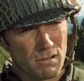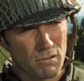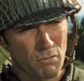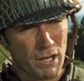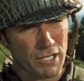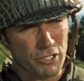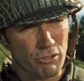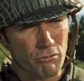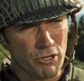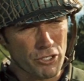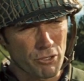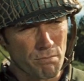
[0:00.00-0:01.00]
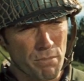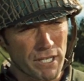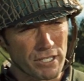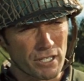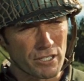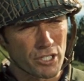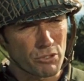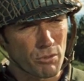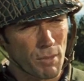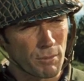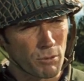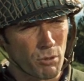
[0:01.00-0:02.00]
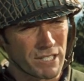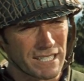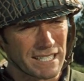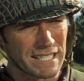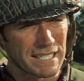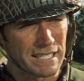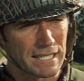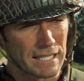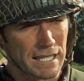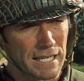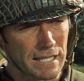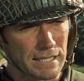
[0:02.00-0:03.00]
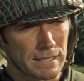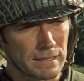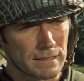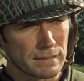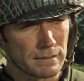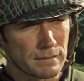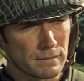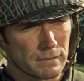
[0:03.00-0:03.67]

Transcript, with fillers: Why don't you quit your bitching and just... Clint signed to do this movie